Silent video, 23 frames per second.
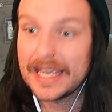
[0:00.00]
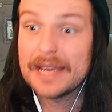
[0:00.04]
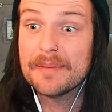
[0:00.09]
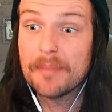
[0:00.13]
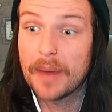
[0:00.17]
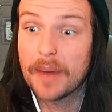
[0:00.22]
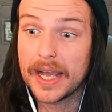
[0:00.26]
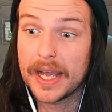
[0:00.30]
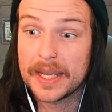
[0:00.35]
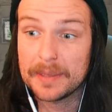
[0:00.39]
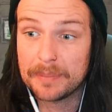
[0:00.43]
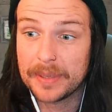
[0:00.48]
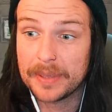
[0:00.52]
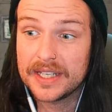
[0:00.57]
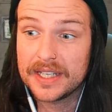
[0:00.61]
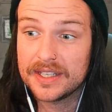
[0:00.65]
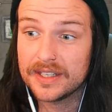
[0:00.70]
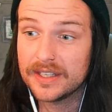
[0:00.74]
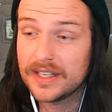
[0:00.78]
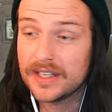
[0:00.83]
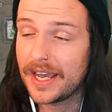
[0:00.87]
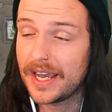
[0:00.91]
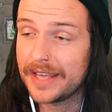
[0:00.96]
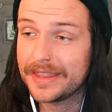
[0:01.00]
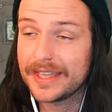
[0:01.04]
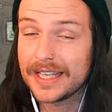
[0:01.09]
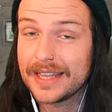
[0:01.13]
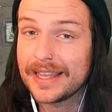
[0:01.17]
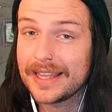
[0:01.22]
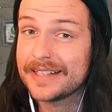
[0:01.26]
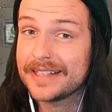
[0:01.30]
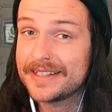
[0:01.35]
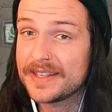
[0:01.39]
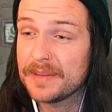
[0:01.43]
In my opinion, I
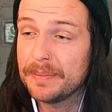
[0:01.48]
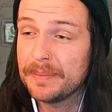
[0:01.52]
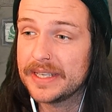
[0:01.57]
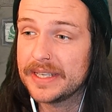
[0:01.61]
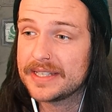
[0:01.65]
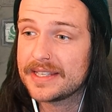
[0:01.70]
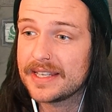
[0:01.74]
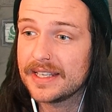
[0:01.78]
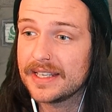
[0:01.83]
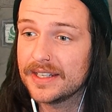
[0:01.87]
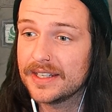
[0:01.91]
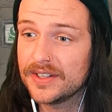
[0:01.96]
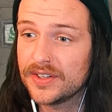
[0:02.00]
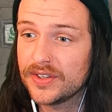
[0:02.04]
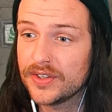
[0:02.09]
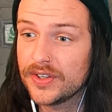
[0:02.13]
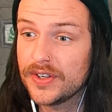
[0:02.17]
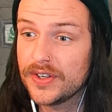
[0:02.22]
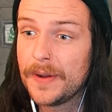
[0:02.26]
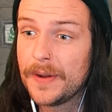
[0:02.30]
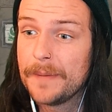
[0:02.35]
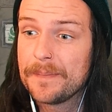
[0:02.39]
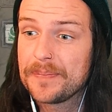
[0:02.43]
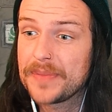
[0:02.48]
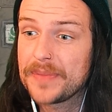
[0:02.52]
think that's the best thing to do.